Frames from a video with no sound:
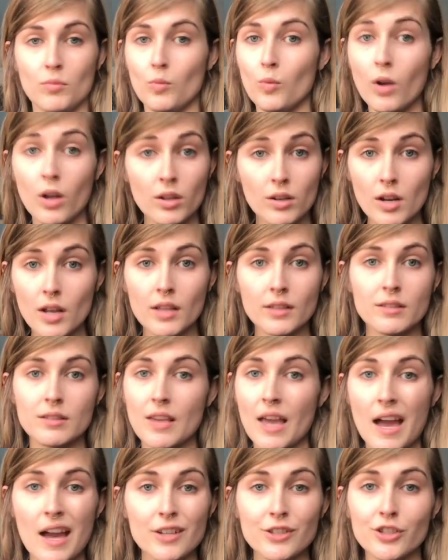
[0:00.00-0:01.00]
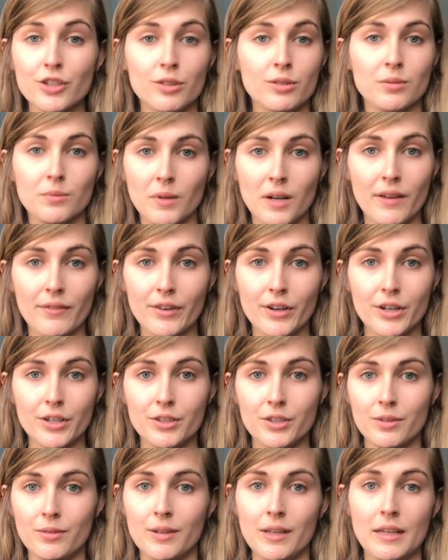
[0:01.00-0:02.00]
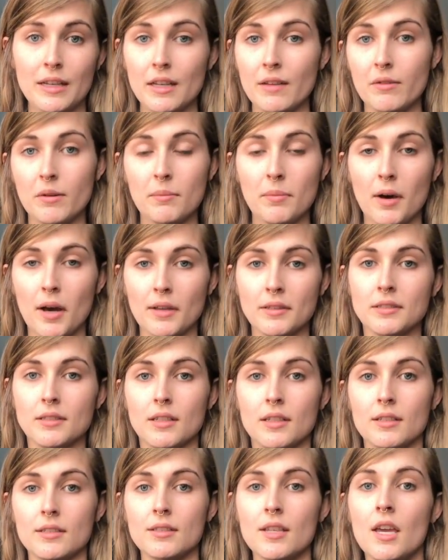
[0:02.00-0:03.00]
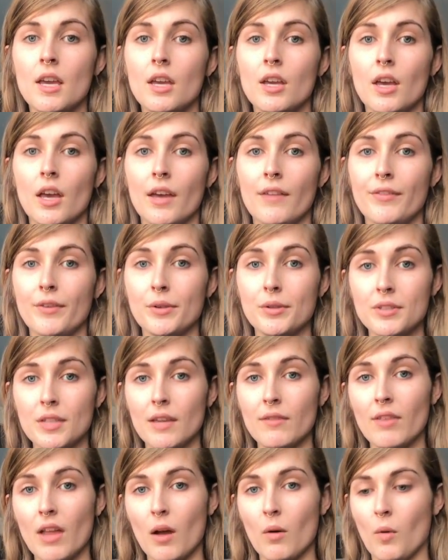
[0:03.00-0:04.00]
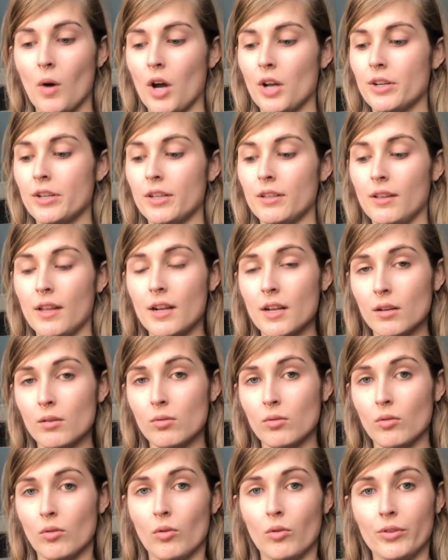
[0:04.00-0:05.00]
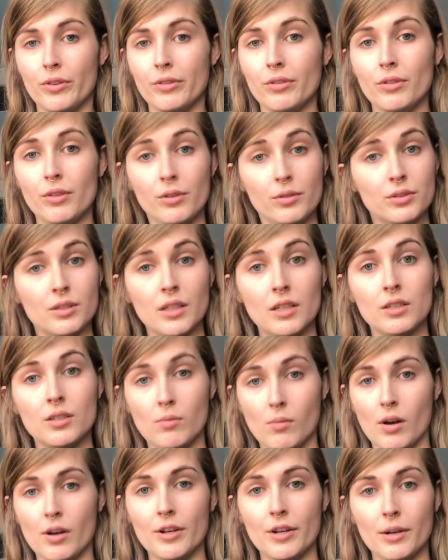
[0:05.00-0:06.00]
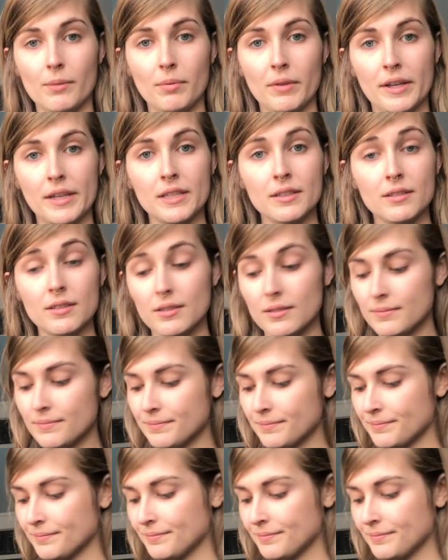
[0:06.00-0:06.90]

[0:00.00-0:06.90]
walnuts, cashews, whatever you're doing, even pastas. If you save that water, let it cool, use it to water your plants.